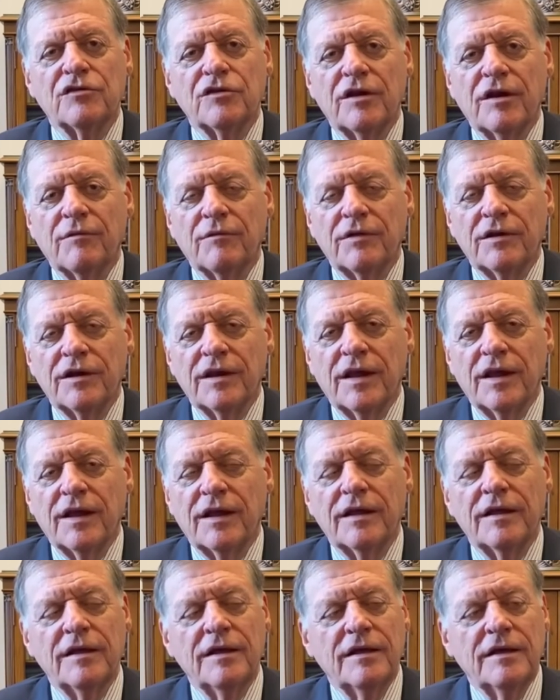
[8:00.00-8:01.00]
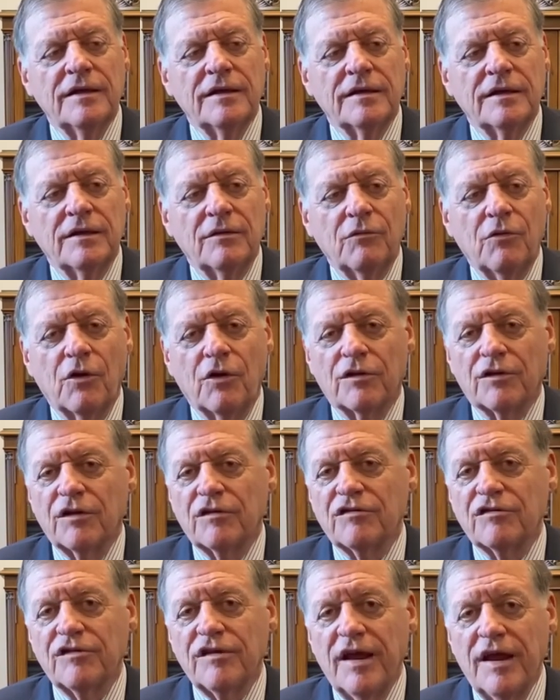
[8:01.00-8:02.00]
every day. Work
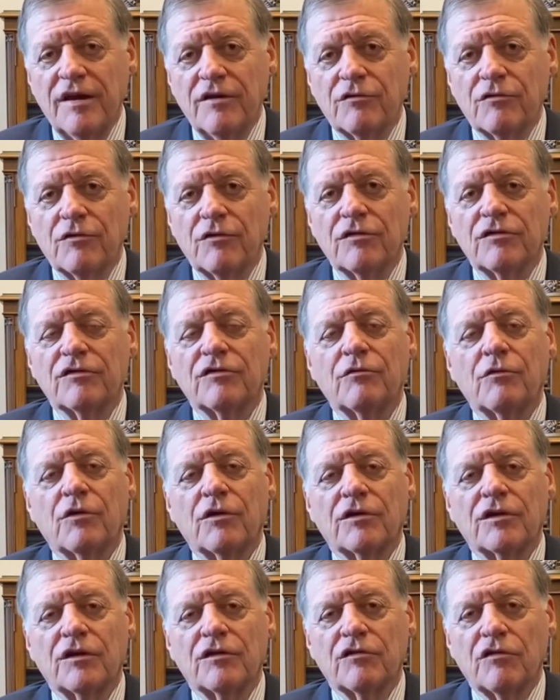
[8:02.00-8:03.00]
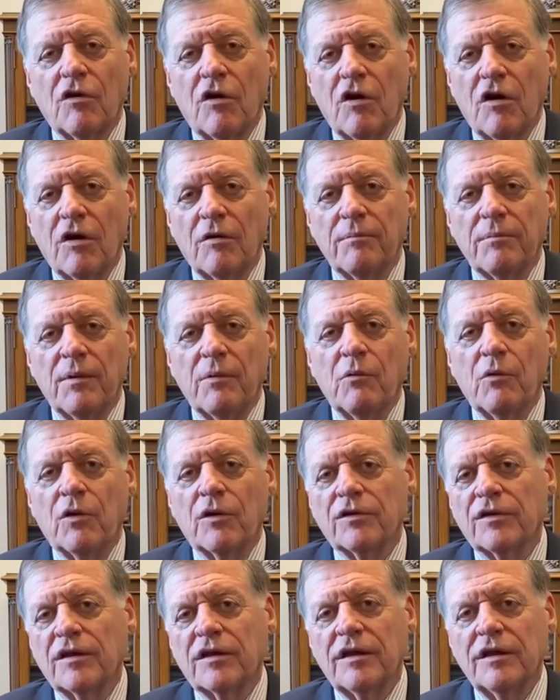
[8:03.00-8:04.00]
that's dangerous, work that's hard, but
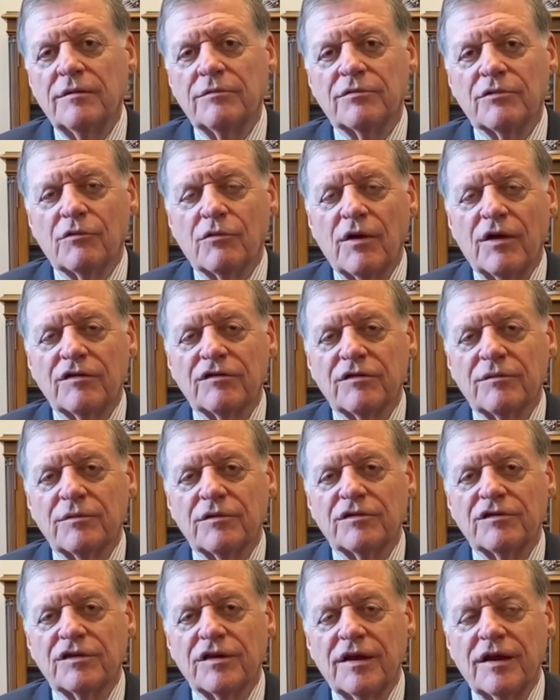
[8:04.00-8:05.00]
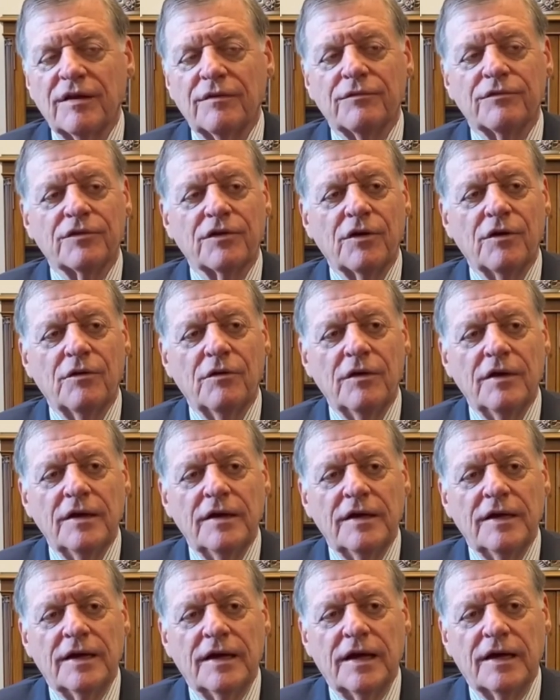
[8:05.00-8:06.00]
work that keeps the rest of us safe. So
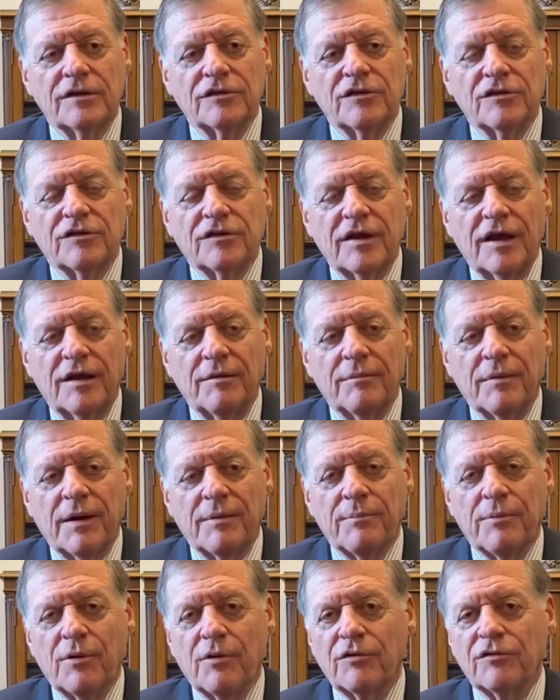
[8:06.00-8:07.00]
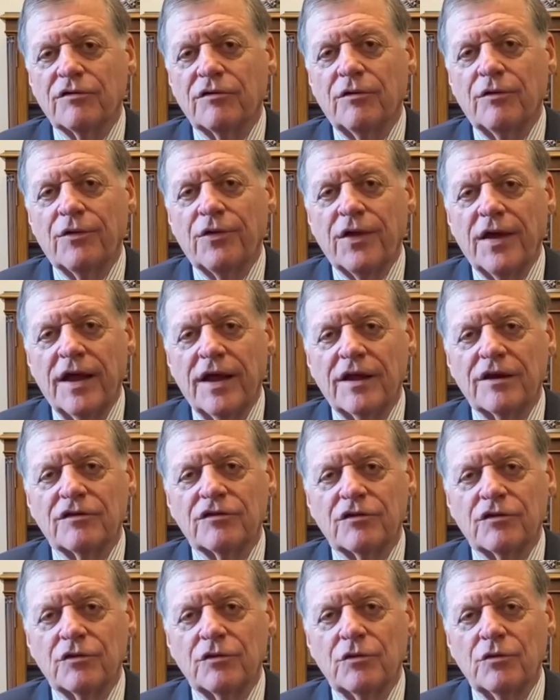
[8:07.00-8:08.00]
I'll just add my personal thanks
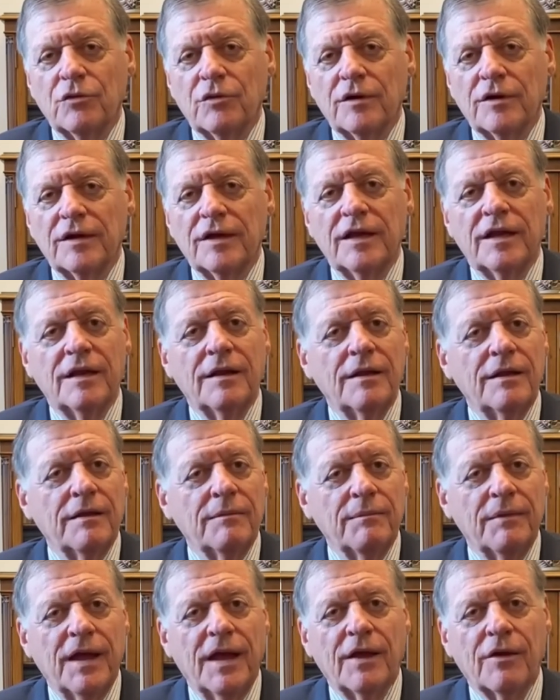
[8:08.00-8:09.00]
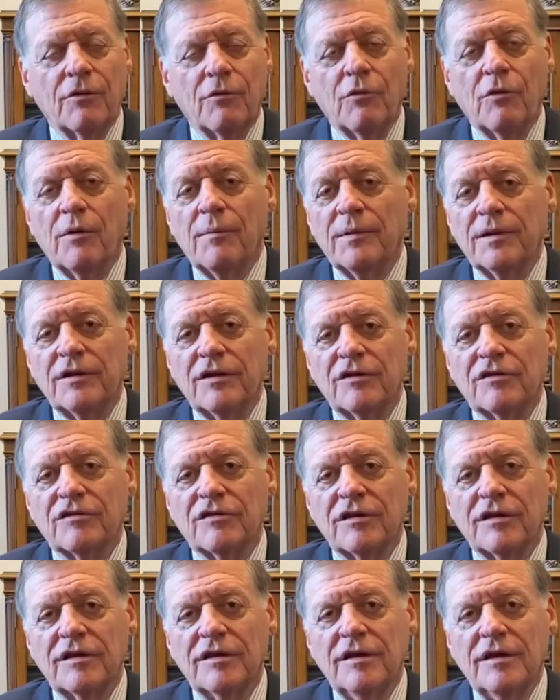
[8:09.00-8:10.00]
to any man or woman
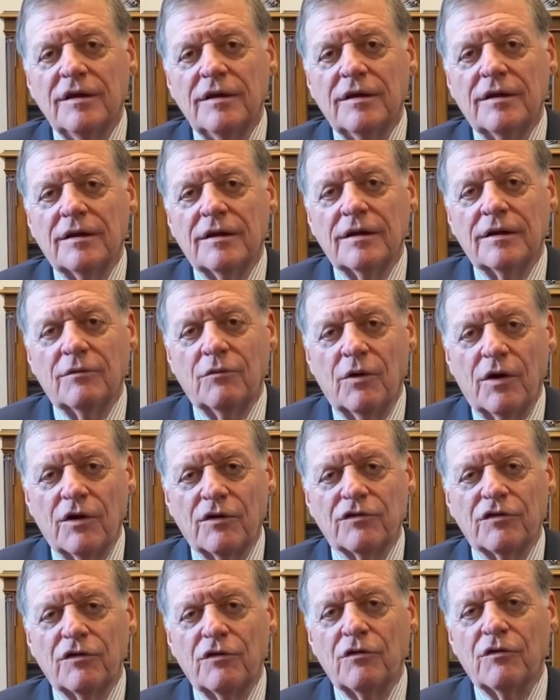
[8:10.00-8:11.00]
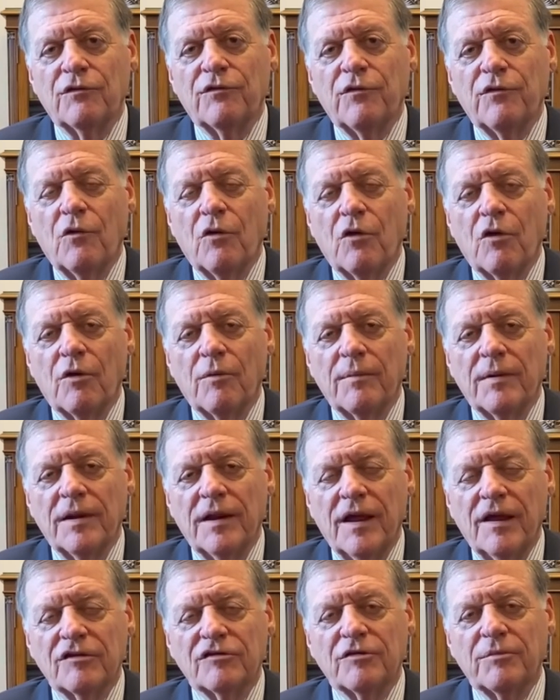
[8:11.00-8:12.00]
that wears a uniform and
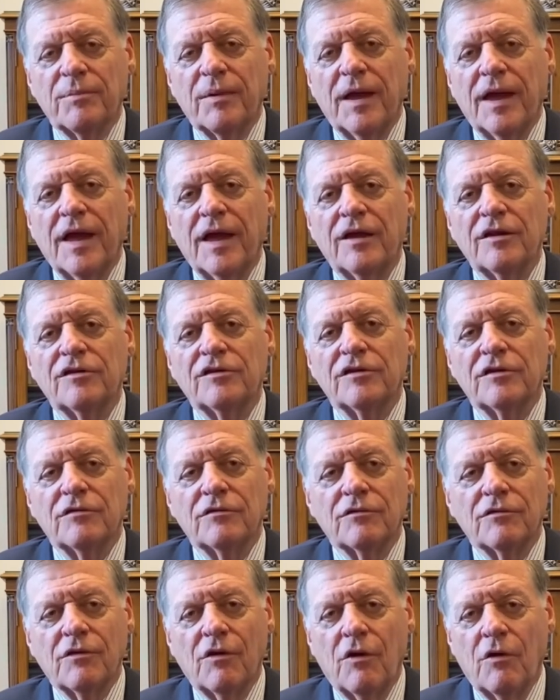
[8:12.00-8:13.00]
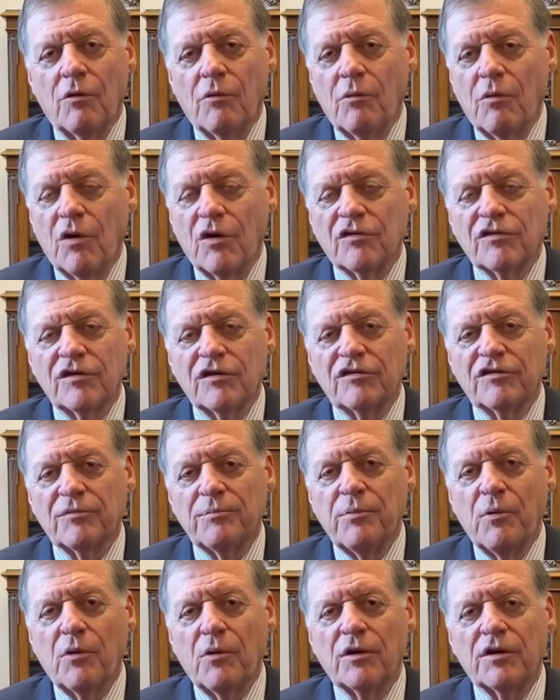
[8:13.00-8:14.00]
has a badge or works in a
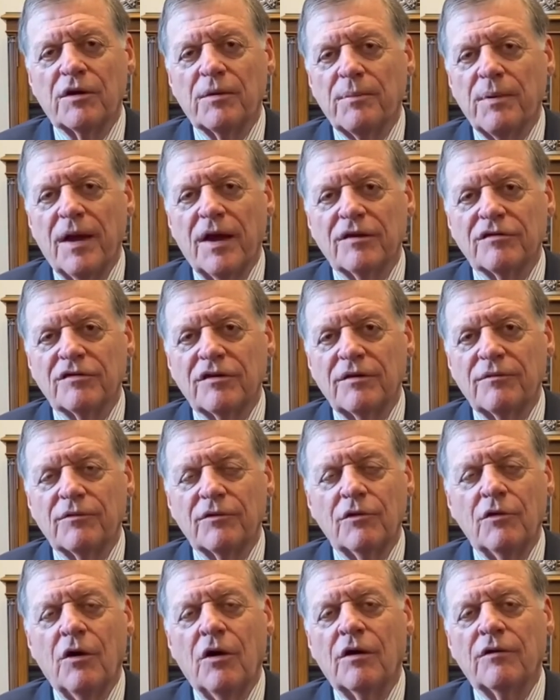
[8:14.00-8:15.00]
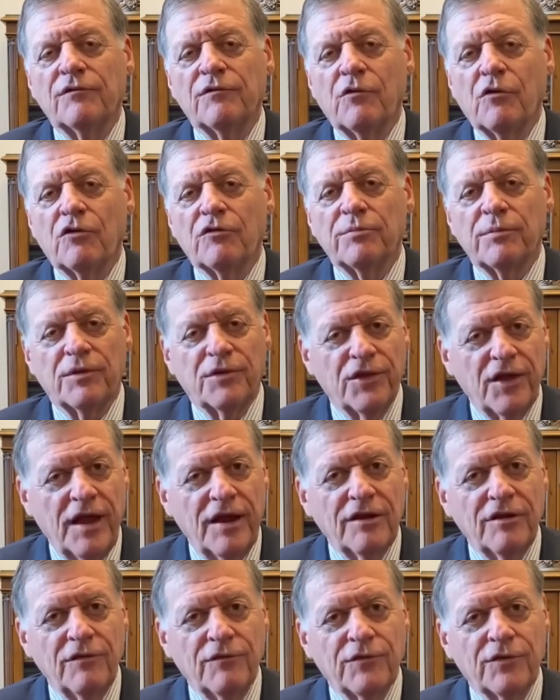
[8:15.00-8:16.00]
support capacity for law enforcement.
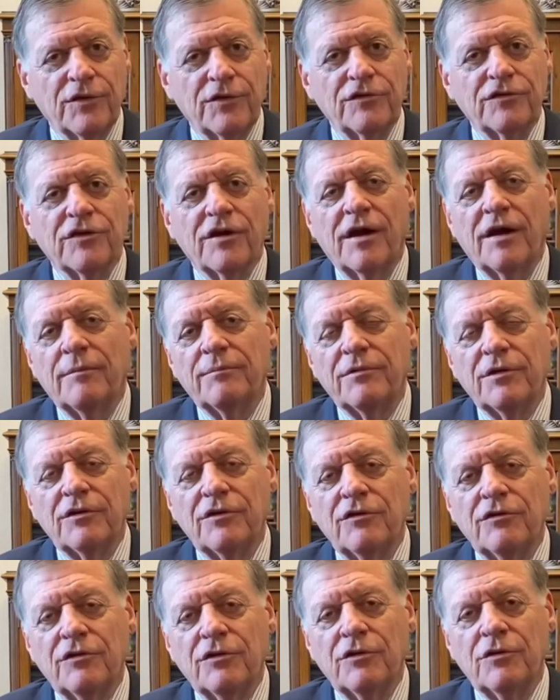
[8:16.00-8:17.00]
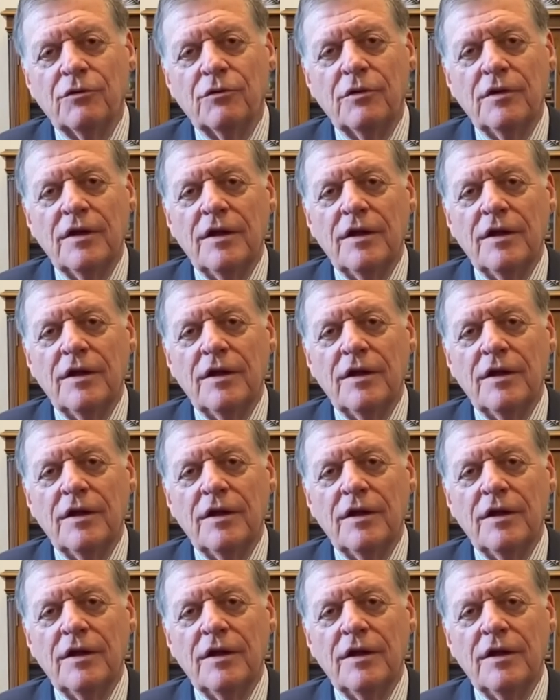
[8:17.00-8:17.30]
Thank you for the job that you do.